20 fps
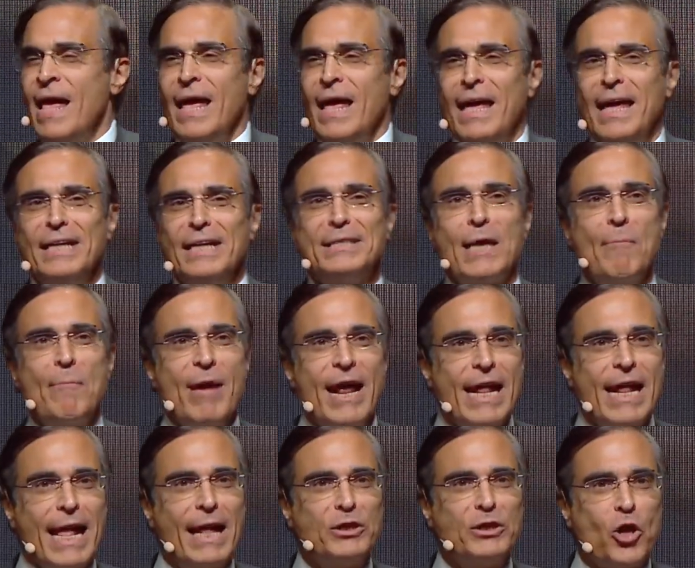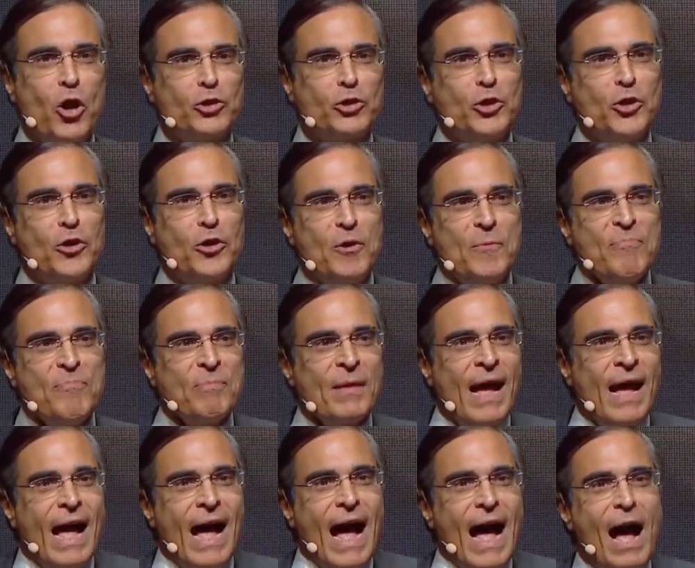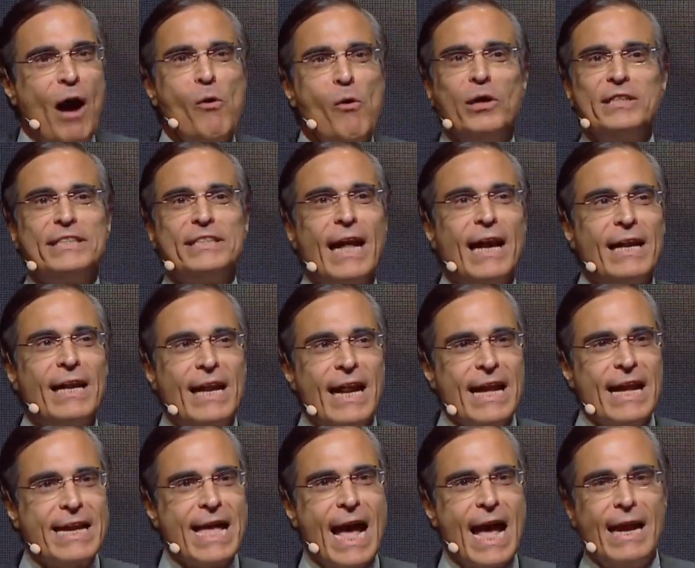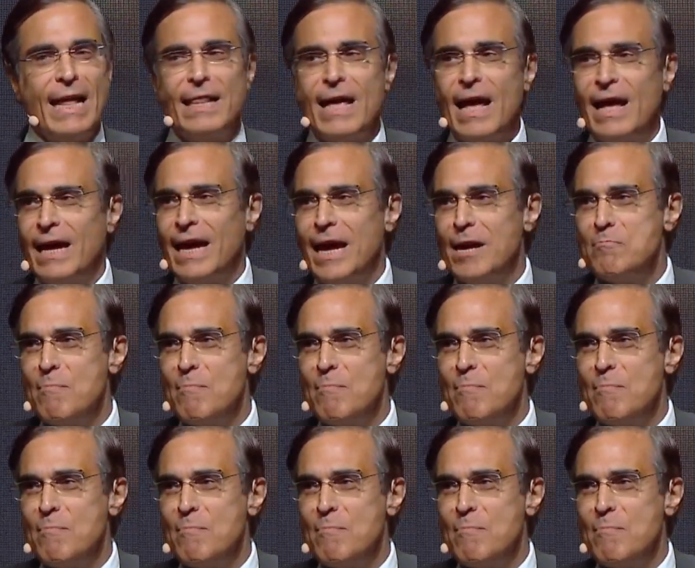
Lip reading: He's a medical doctor who studied in Canada in